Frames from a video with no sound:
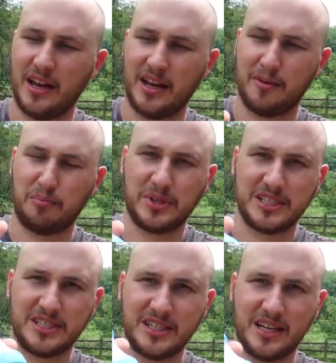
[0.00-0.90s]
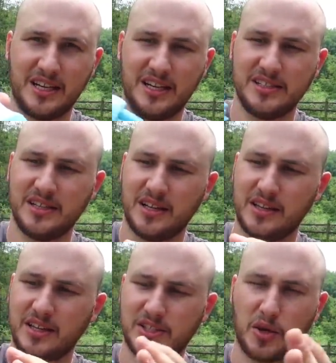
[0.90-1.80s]
and press it here,
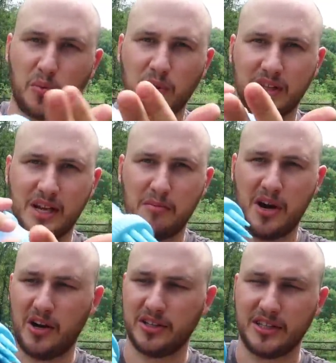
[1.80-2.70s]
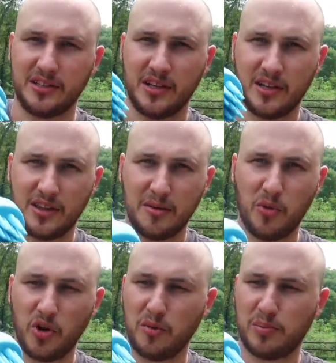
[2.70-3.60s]
the soap will come out. And the
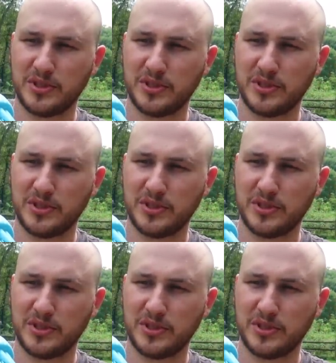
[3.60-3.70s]
more you